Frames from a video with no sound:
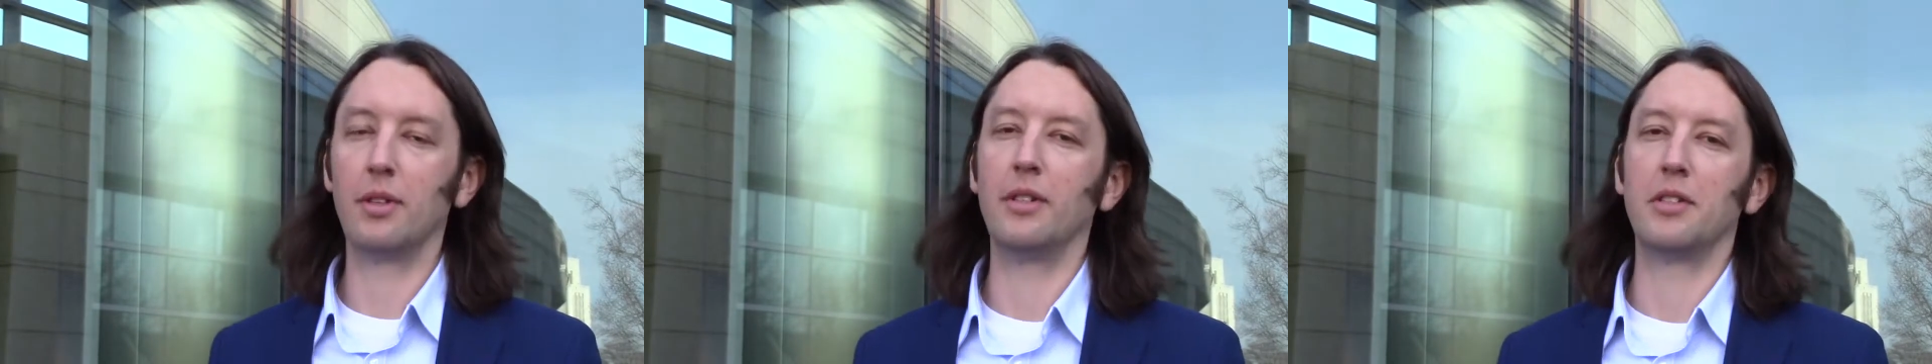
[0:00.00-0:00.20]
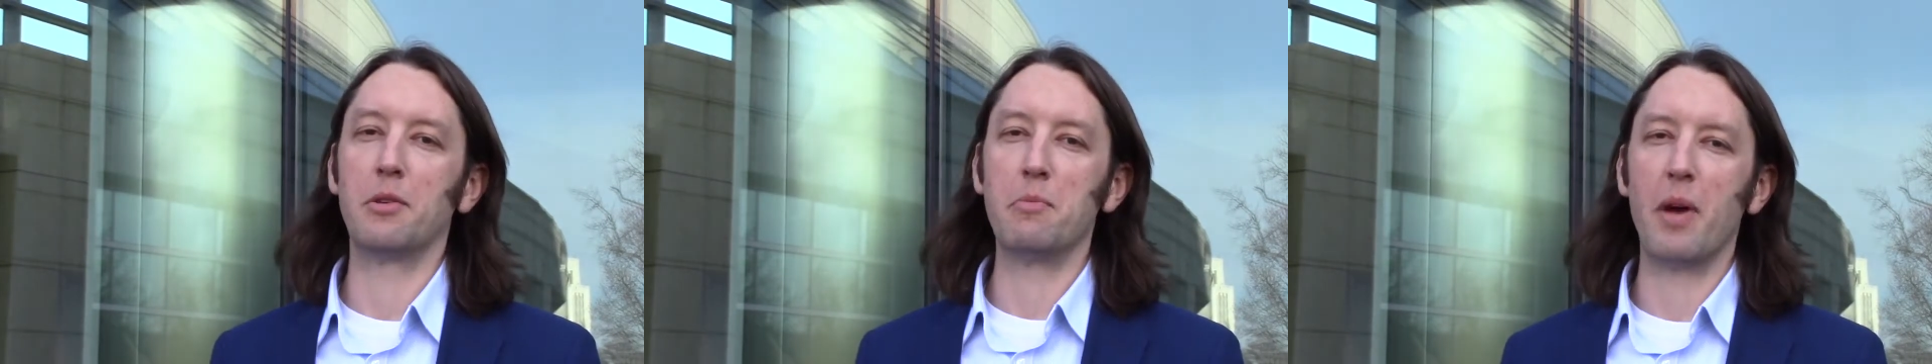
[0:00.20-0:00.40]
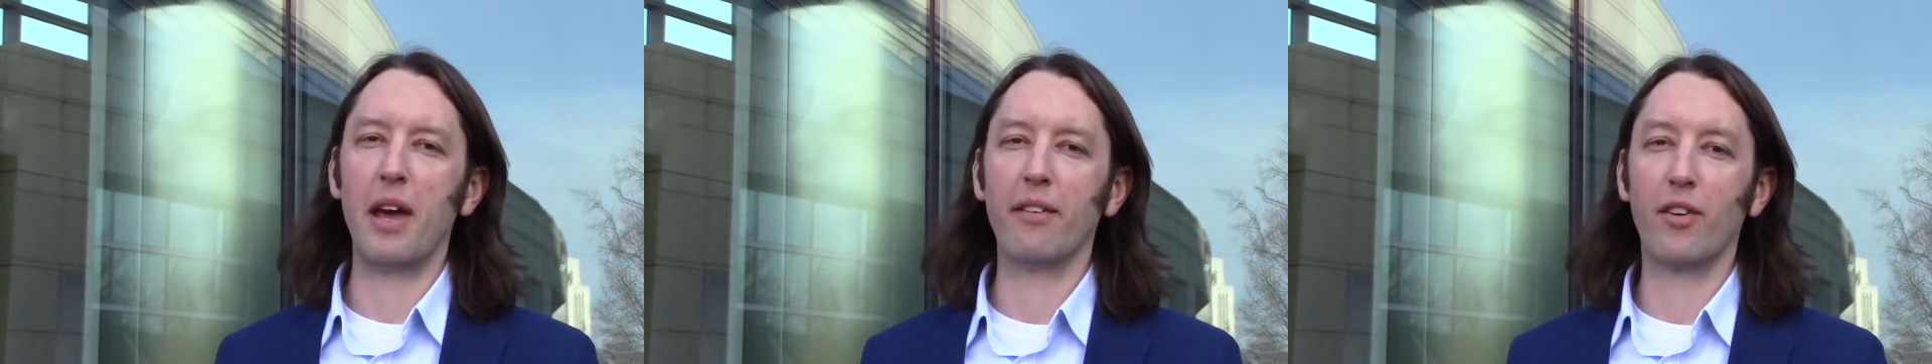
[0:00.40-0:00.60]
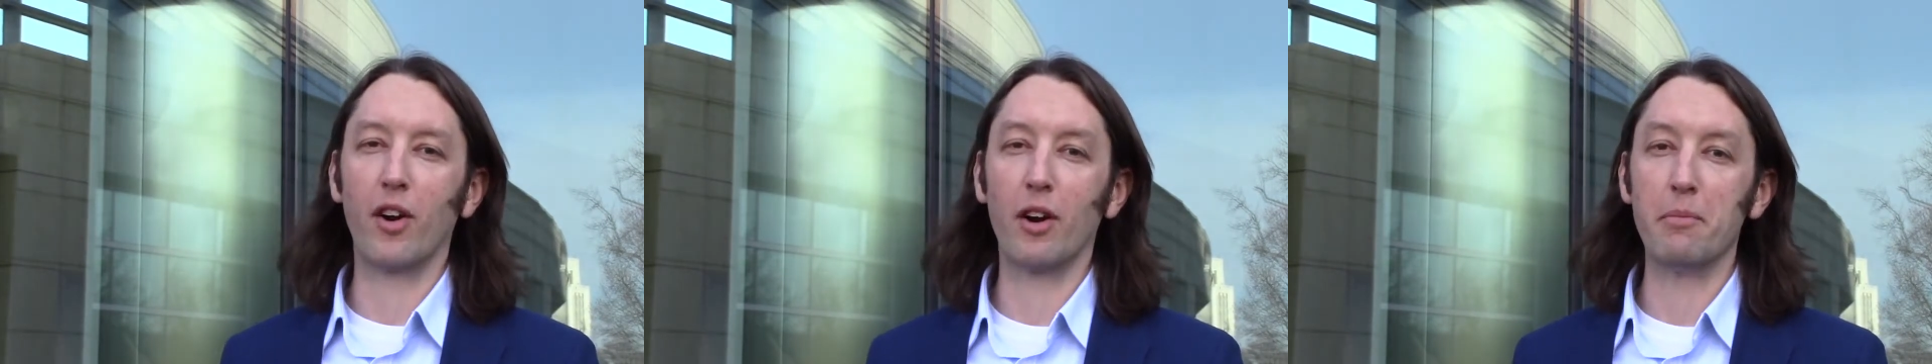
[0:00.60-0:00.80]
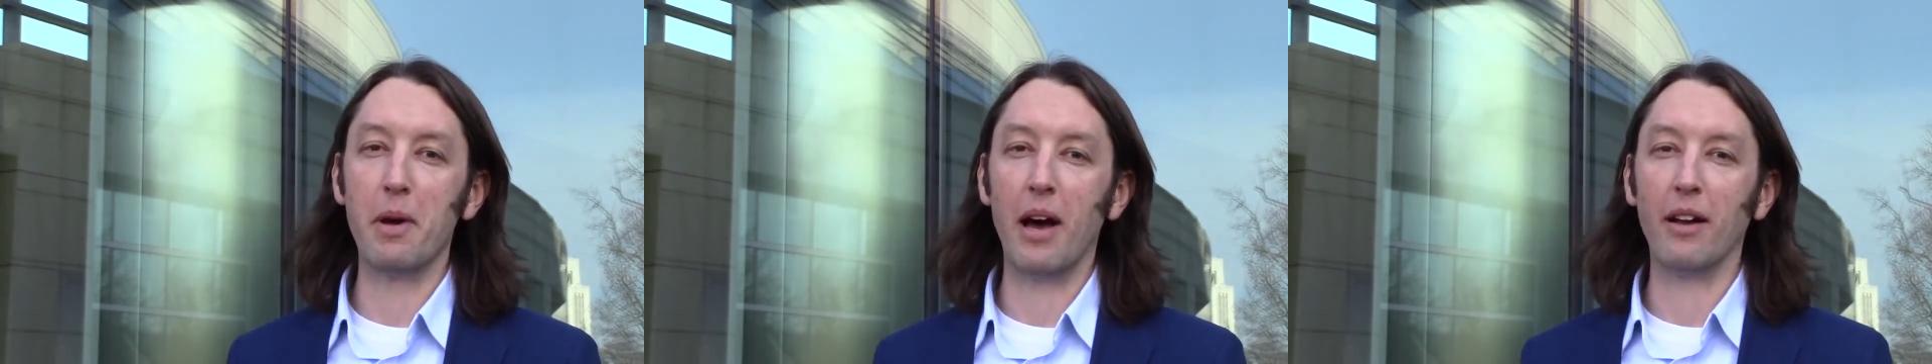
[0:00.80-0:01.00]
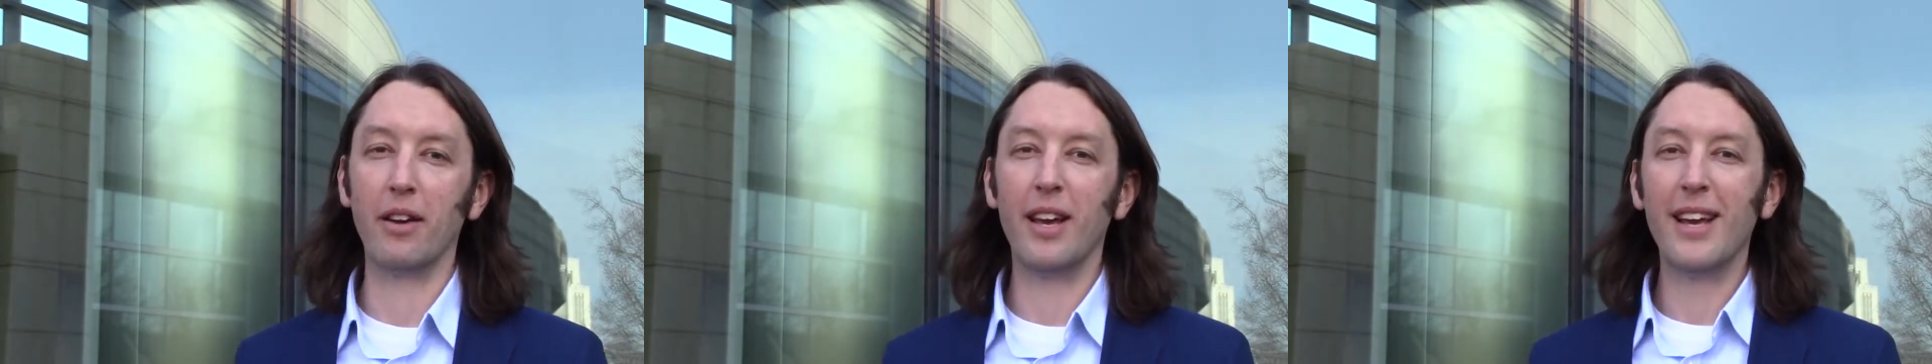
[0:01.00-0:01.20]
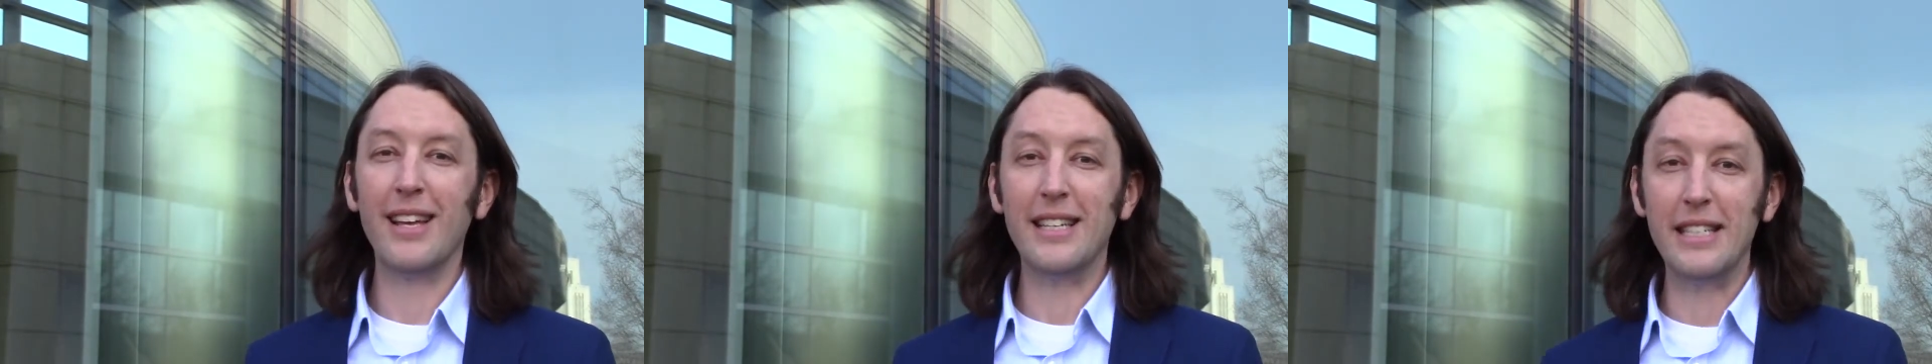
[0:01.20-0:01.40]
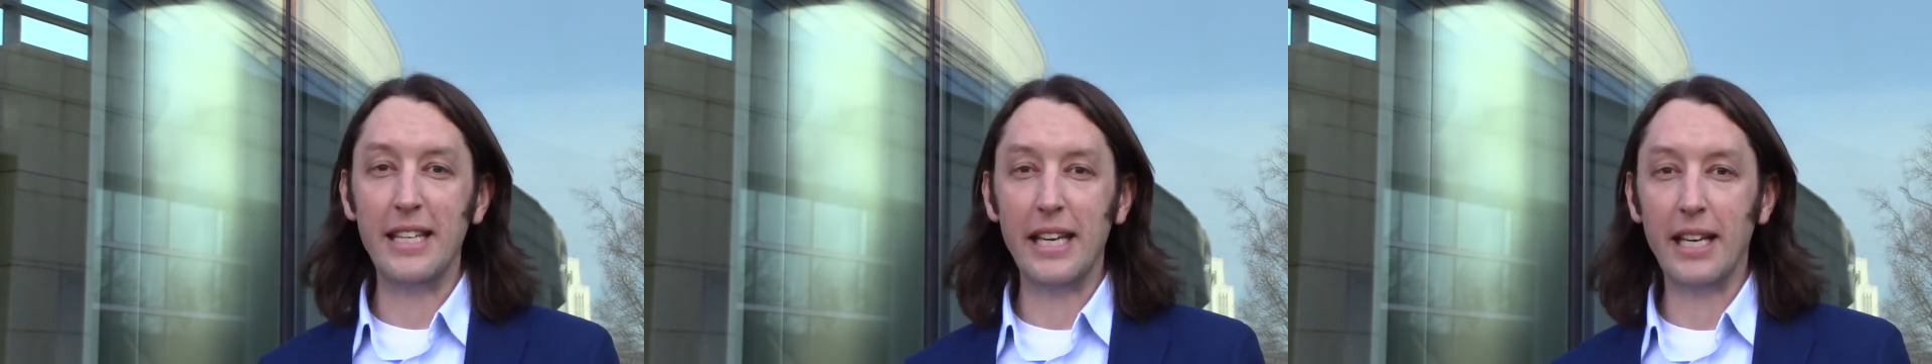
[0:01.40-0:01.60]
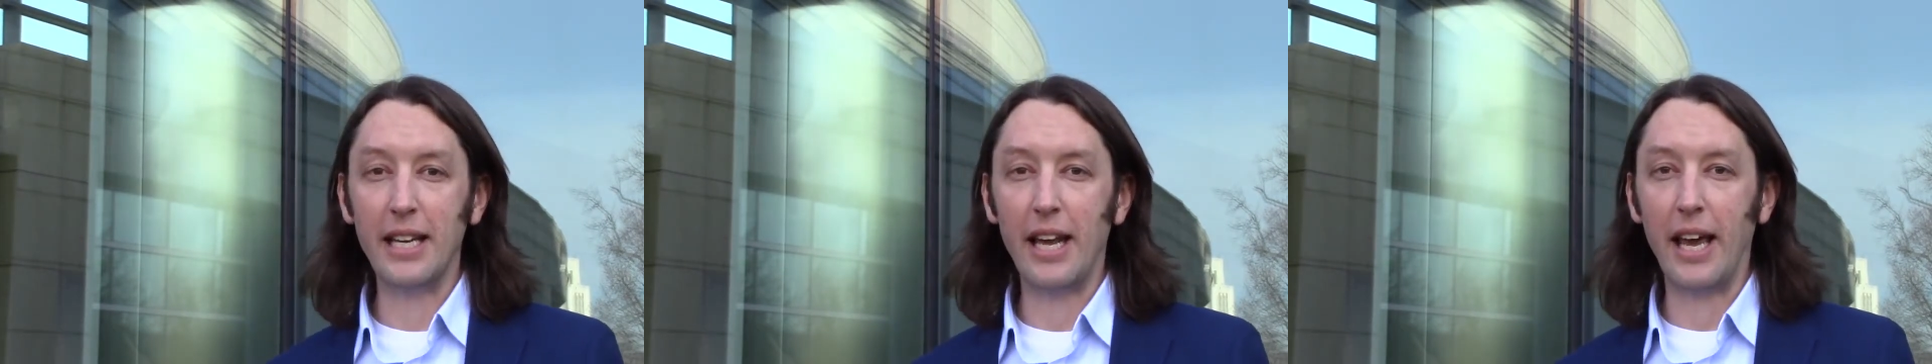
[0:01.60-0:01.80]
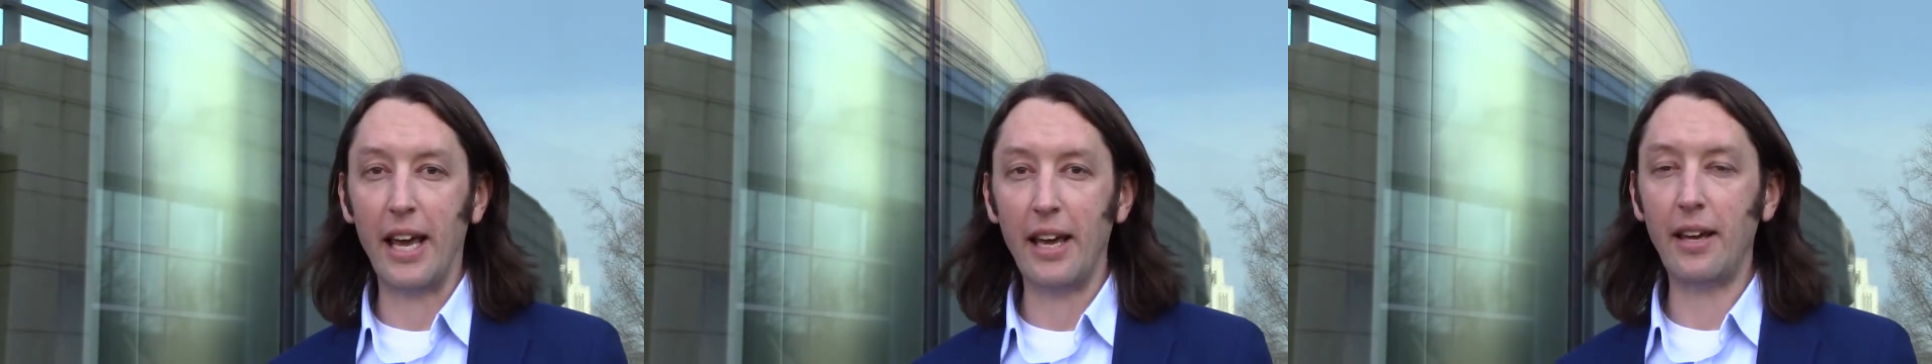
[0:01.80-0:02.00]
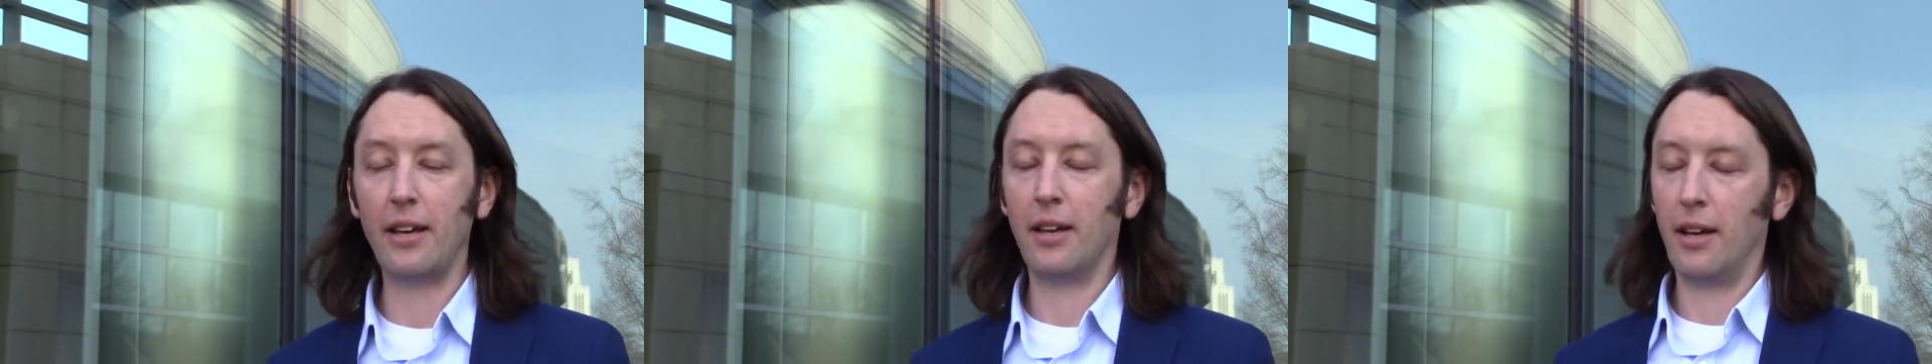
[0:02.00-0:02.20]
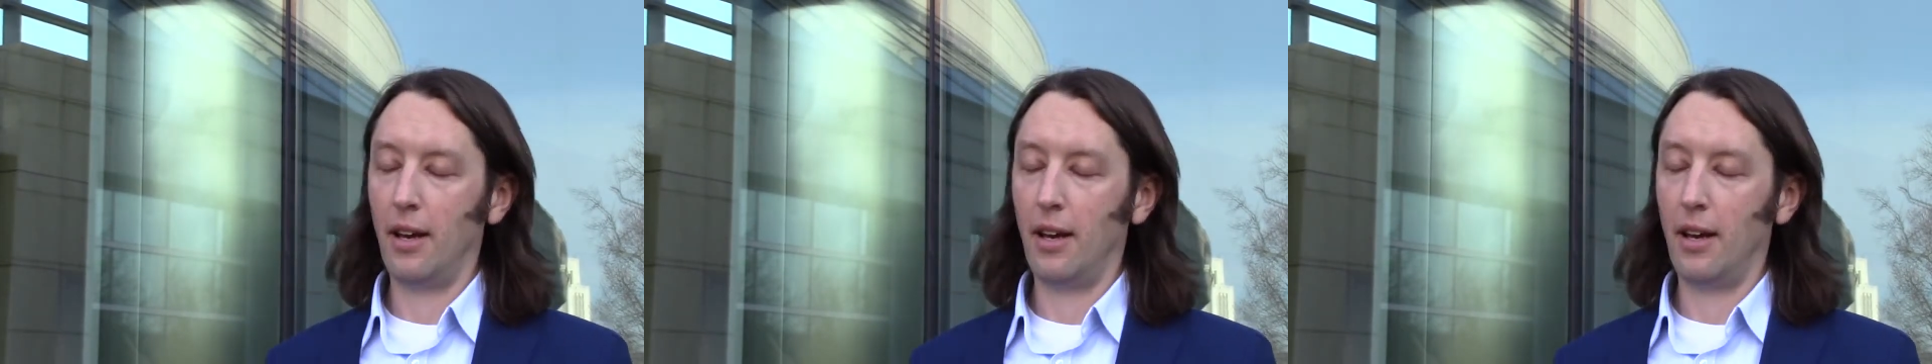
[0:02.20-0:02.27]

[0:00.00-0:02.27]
So you may have heard about DNA,